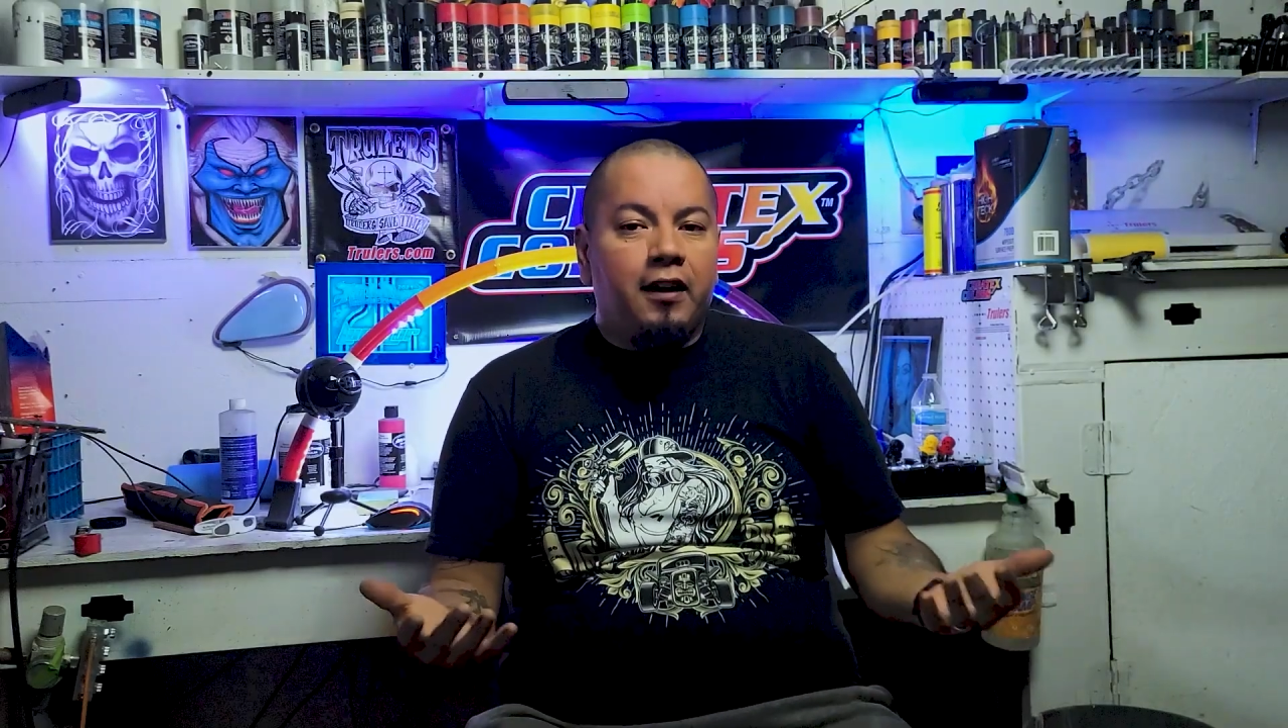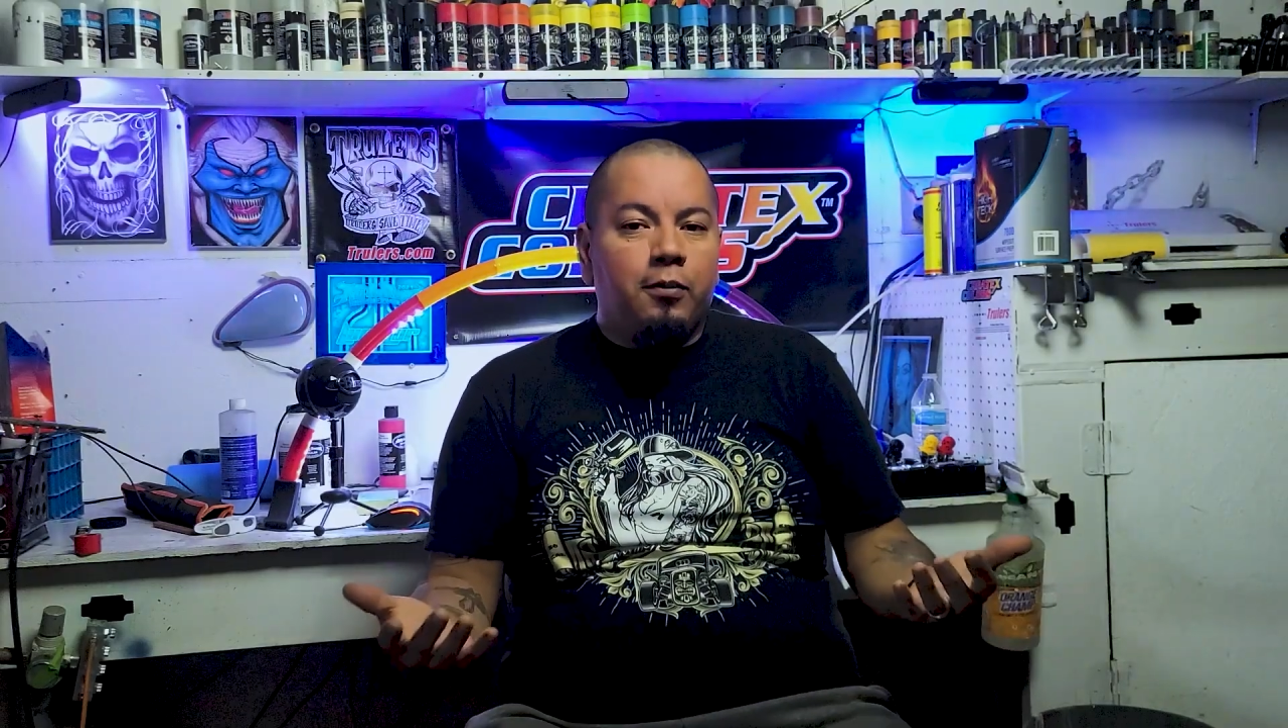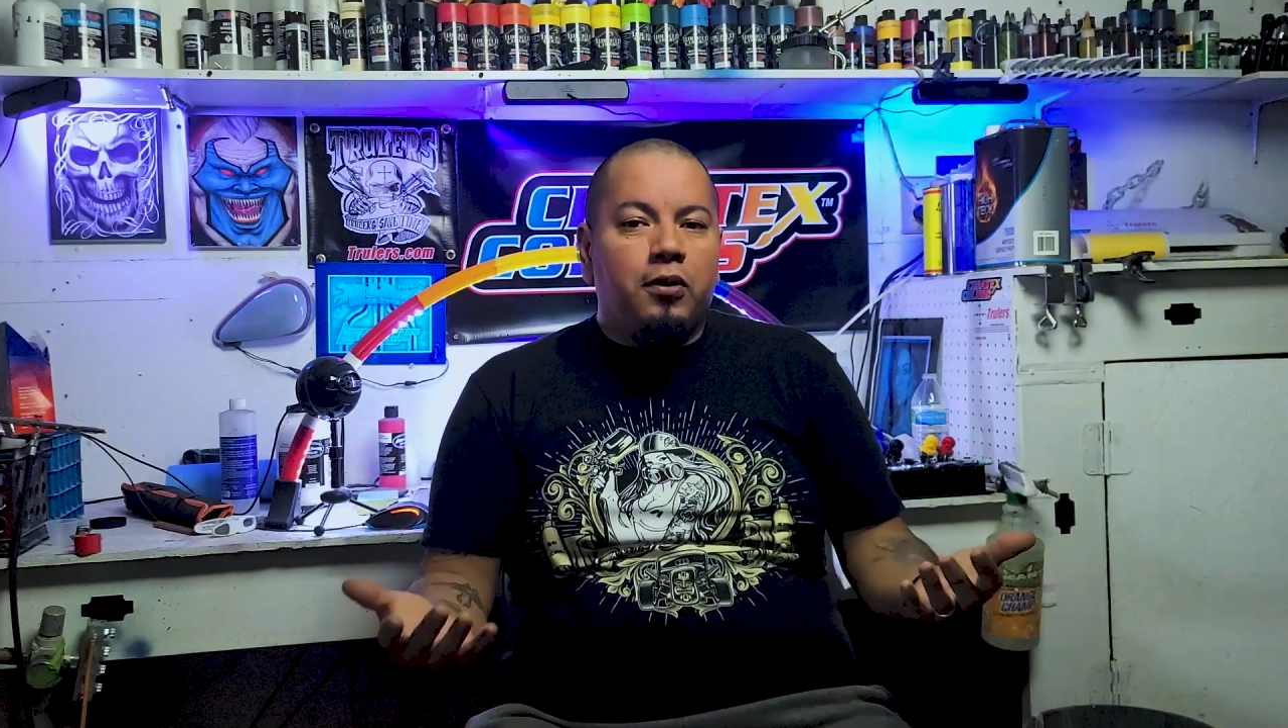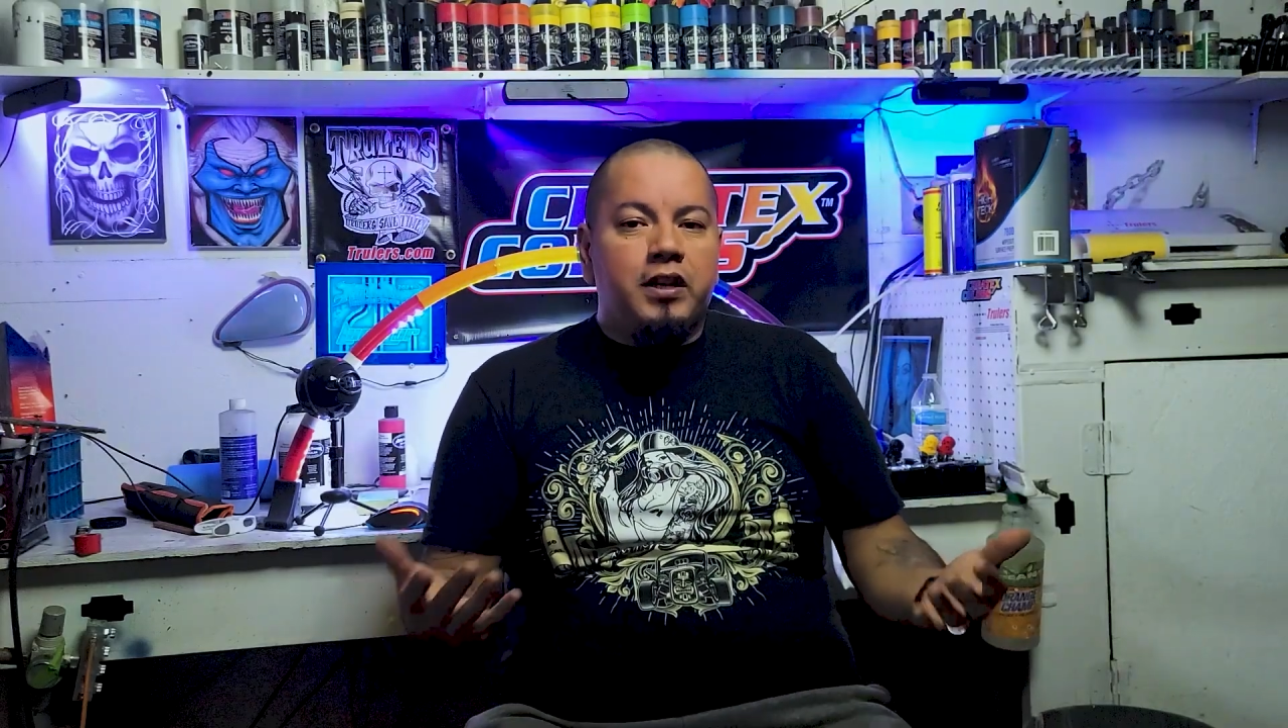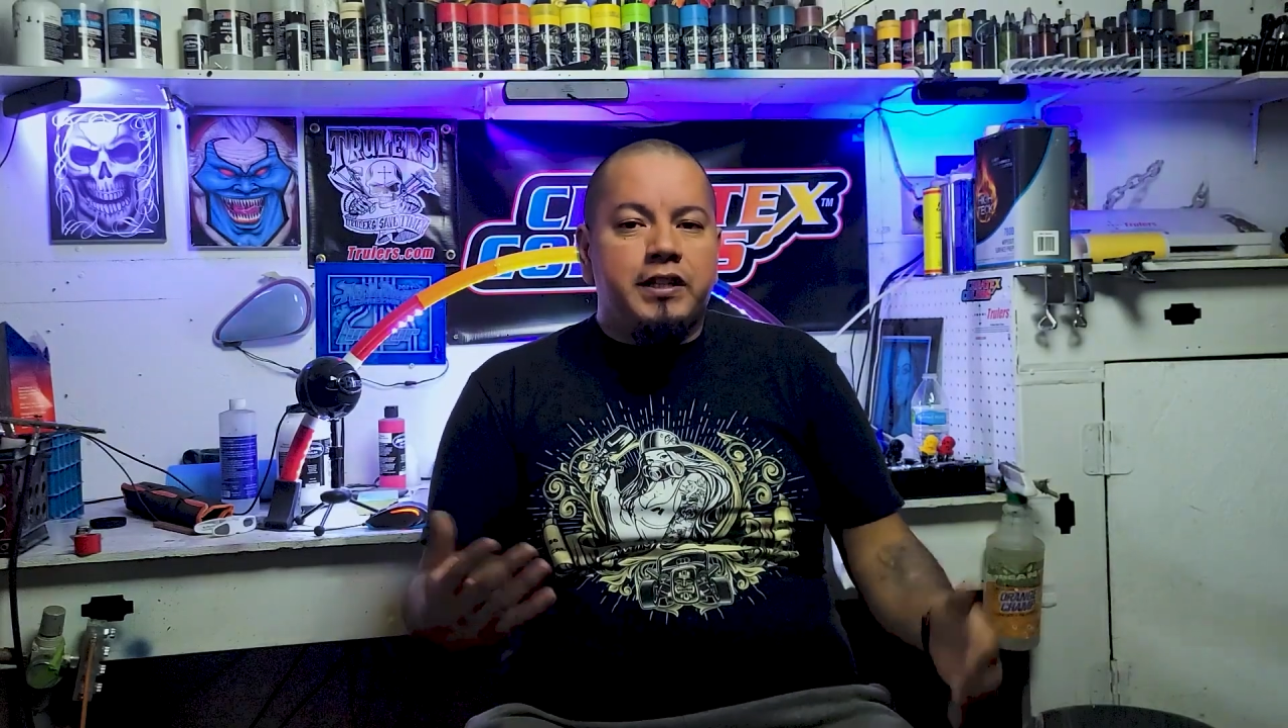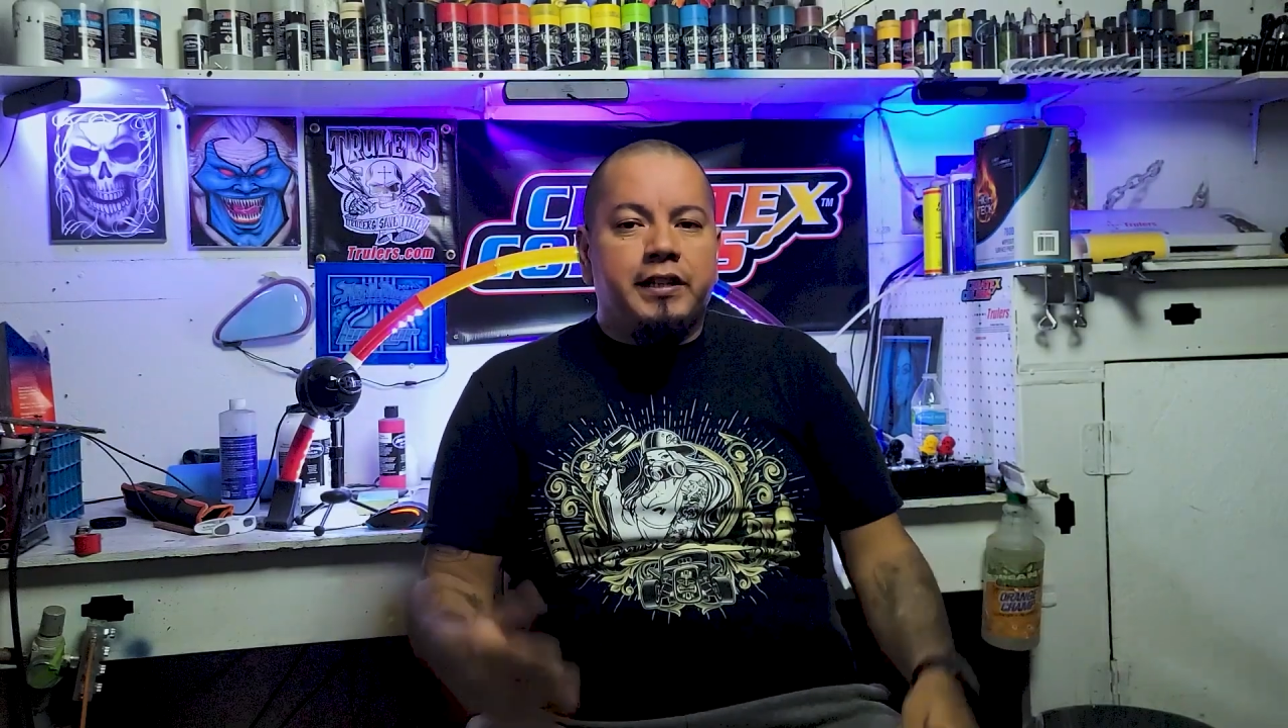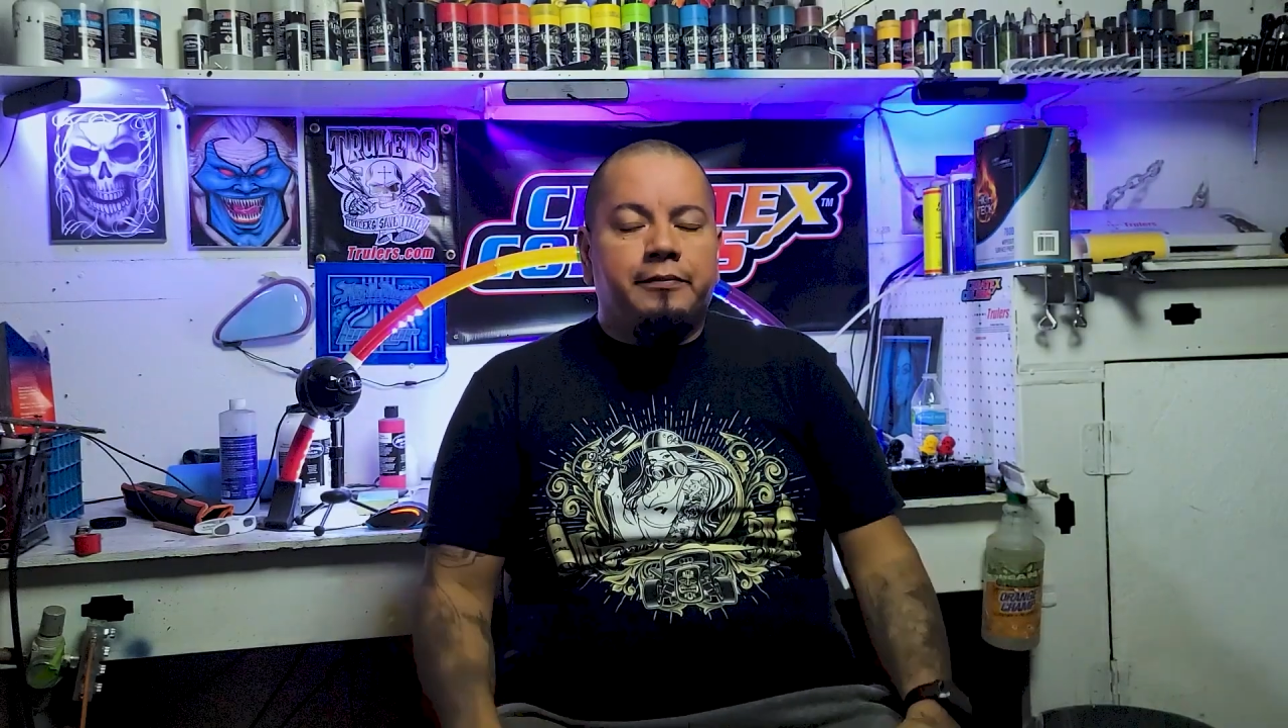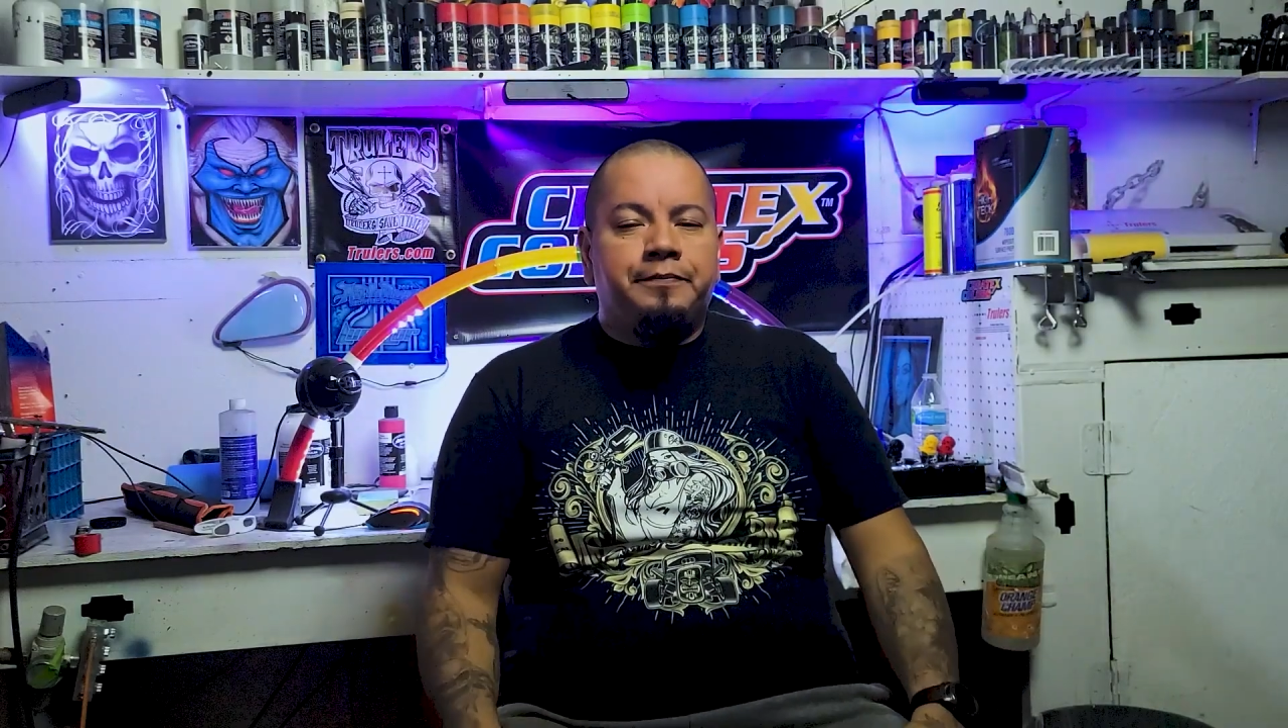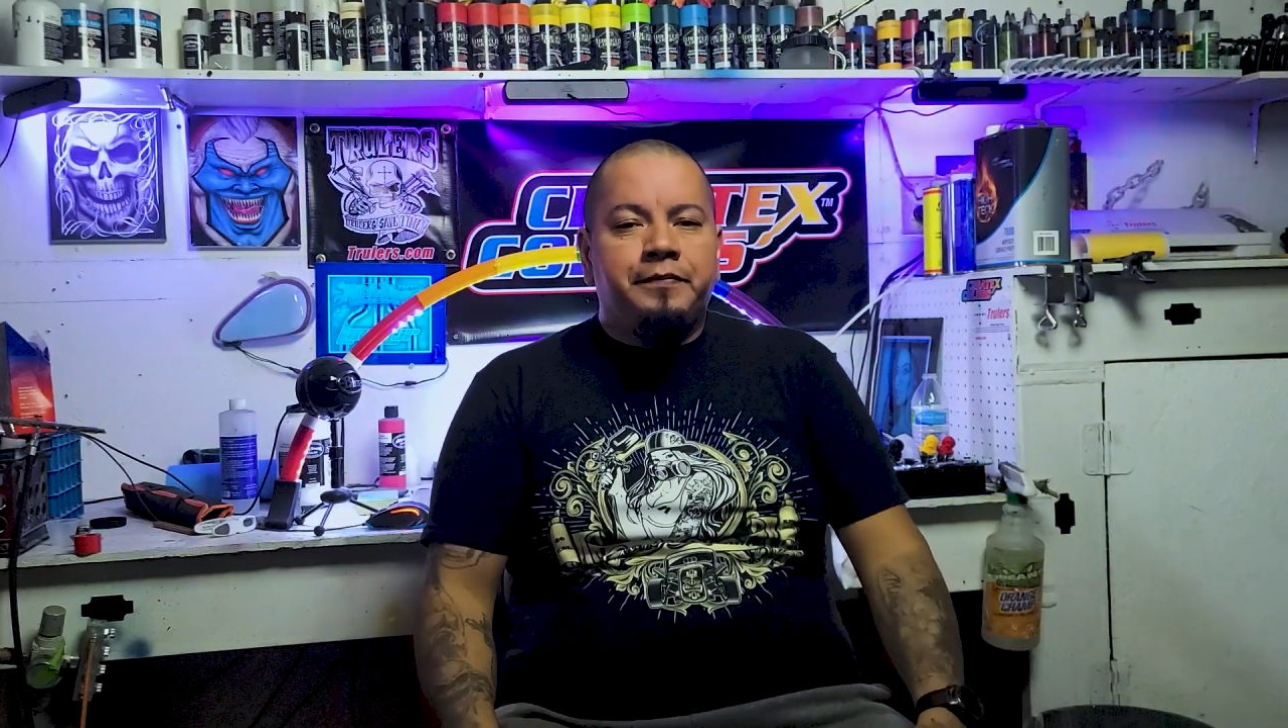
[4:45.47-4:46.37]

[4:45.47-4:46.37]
airbrushing?